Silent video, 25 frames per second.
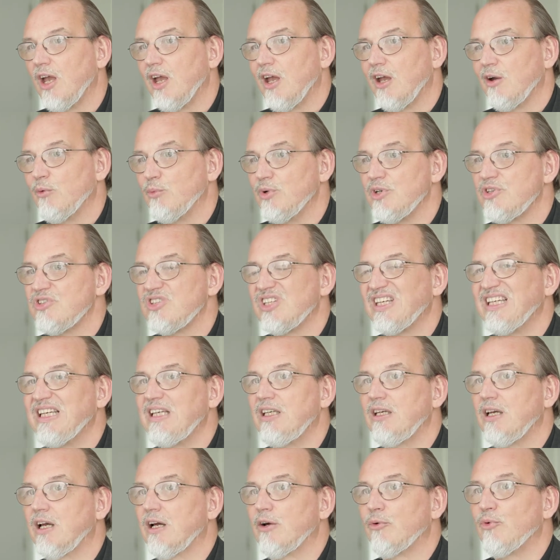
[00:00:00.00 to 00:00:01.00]
We
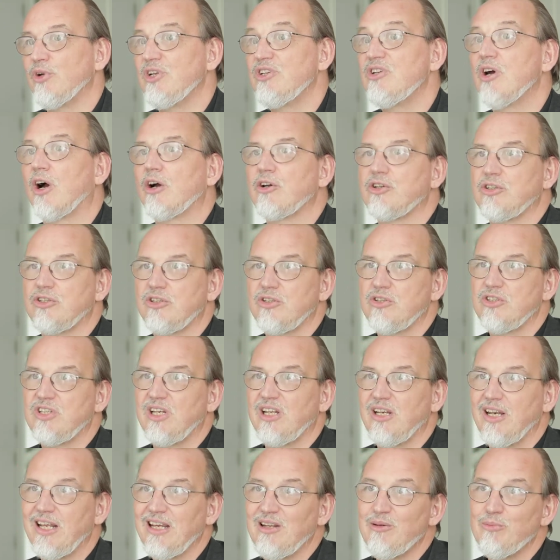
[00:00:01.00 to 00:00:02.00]
see uh, reductions
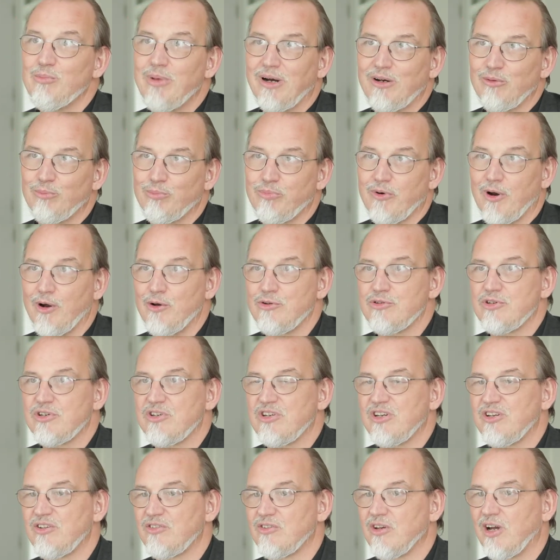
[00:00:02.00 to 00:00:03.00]
in inbound
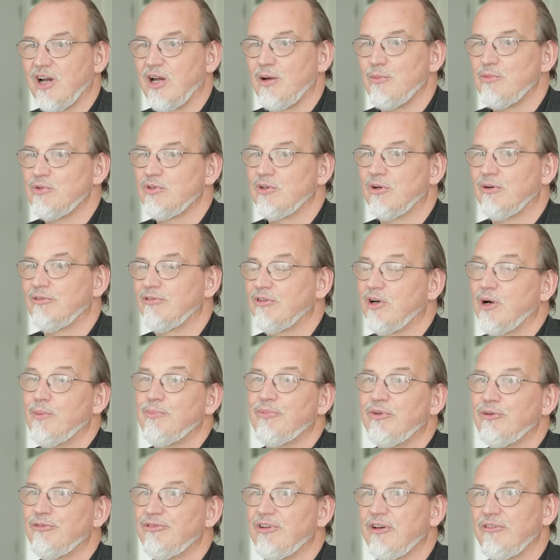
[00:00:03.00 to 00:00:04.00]
processing times of up
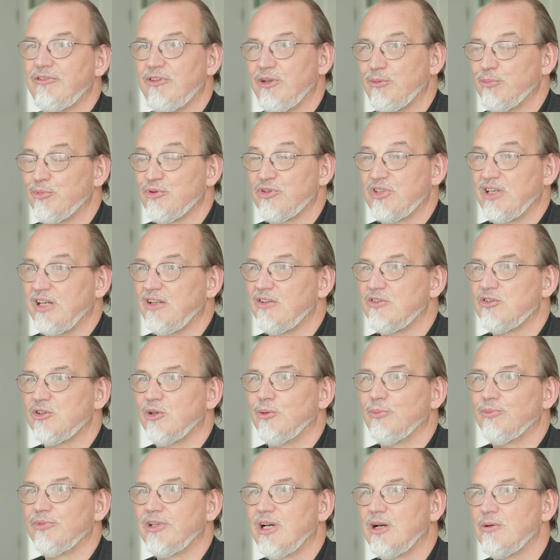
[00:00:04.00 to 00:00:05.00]
to fifty percent,
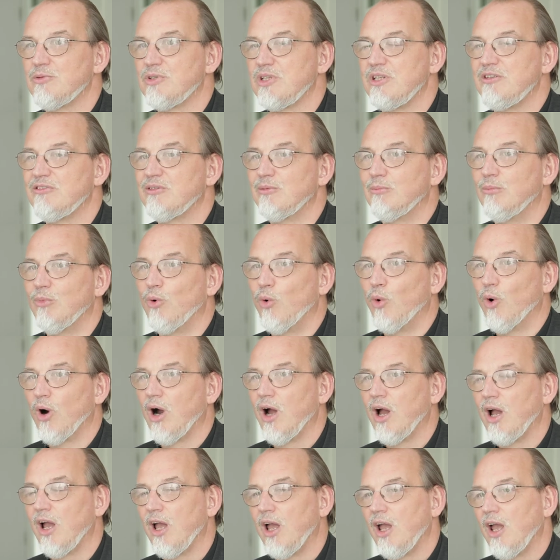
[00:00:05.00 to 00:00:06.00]
sometimes even
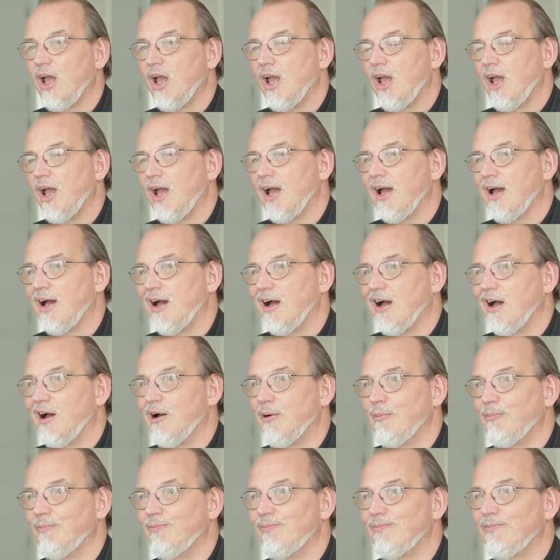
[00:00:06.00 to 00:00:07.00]
more.
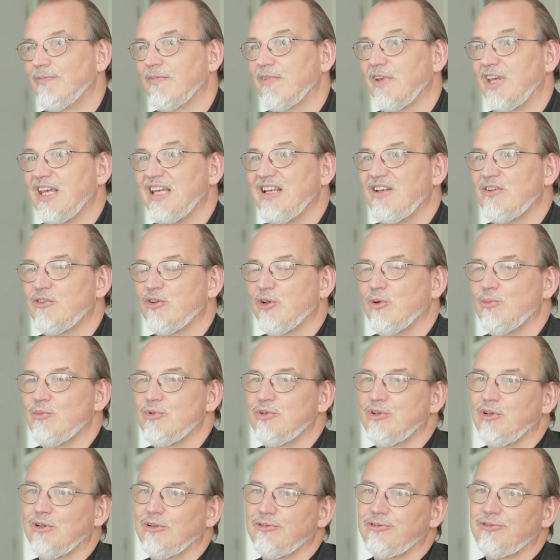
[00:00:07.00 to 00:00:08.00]
Um, in
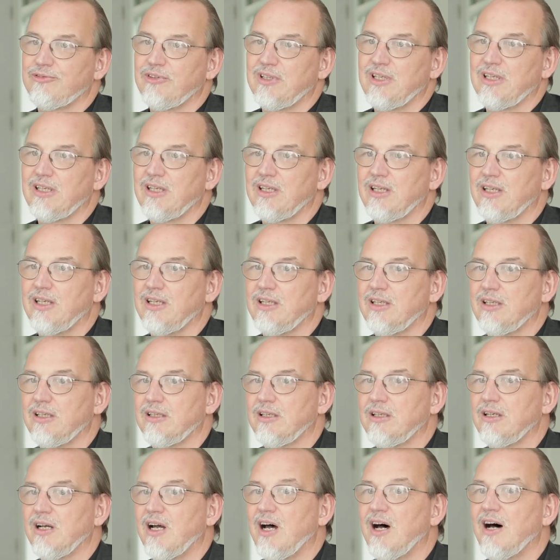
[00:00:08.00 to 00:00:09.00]
terms of uh,
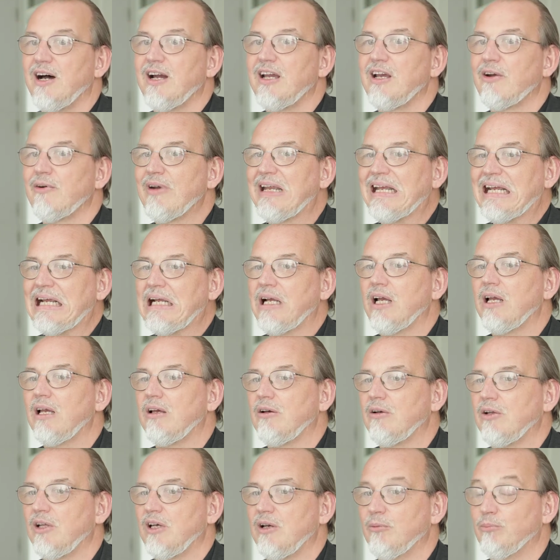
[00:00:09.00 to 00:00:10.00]
uh, hiring,
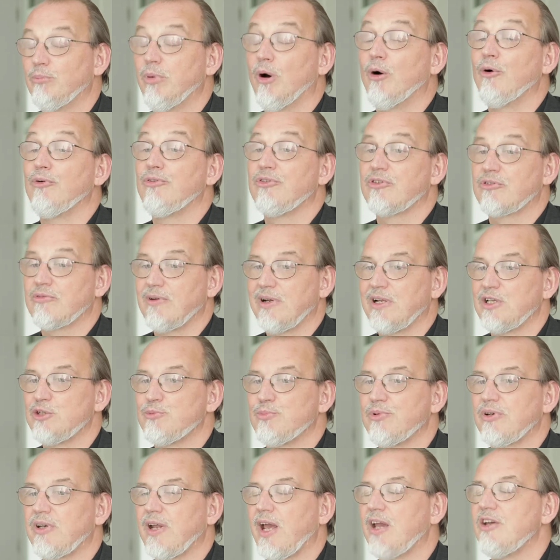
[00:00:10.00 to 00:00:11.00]
both
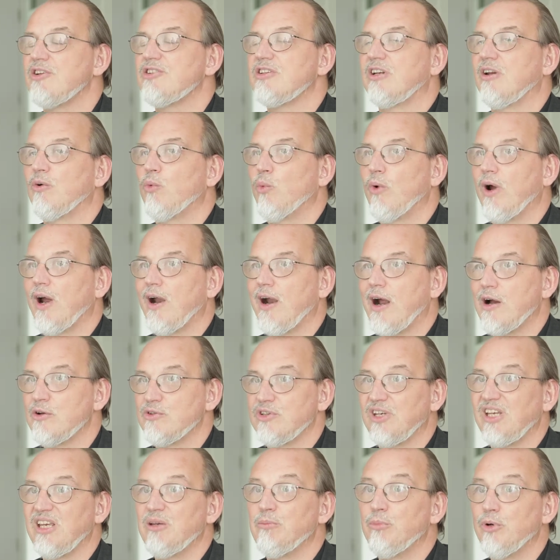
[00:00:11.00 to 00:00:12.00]
transportation and
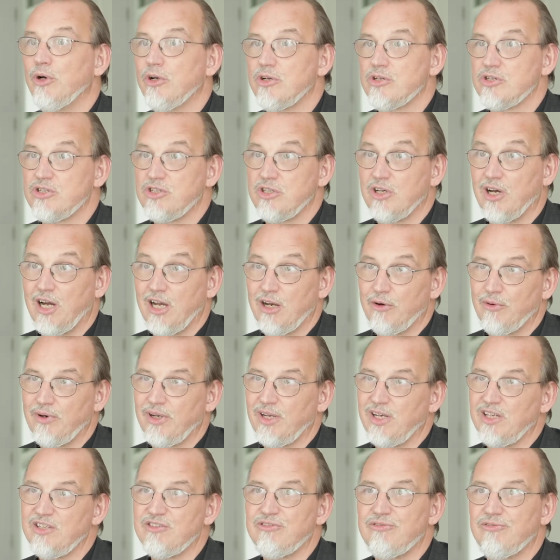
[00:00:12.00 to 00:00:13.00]
warehousing, emergency
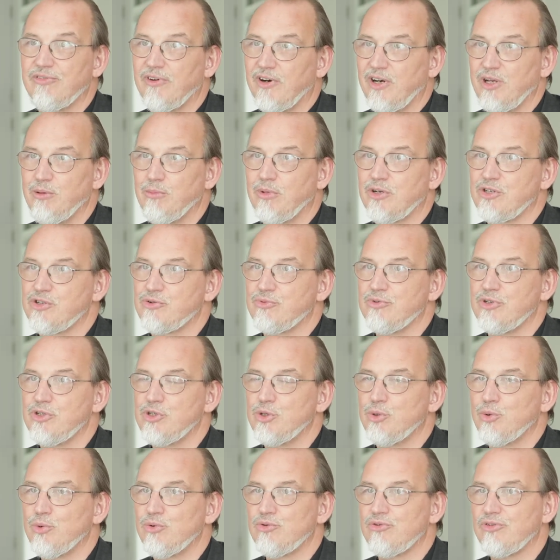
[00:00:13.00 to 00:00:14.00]
hiring is very much
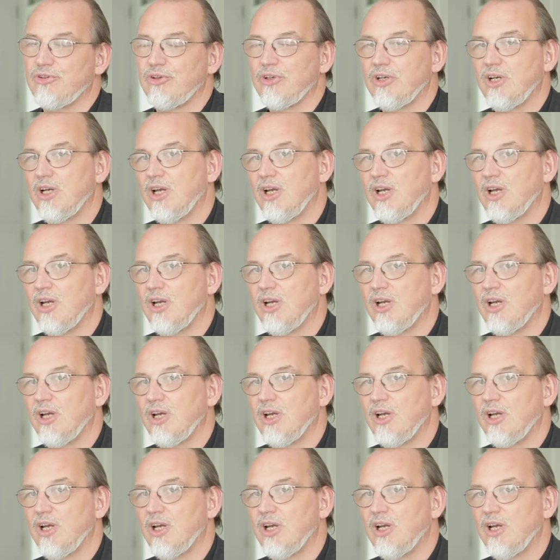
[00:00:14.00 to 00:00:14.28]
reduced.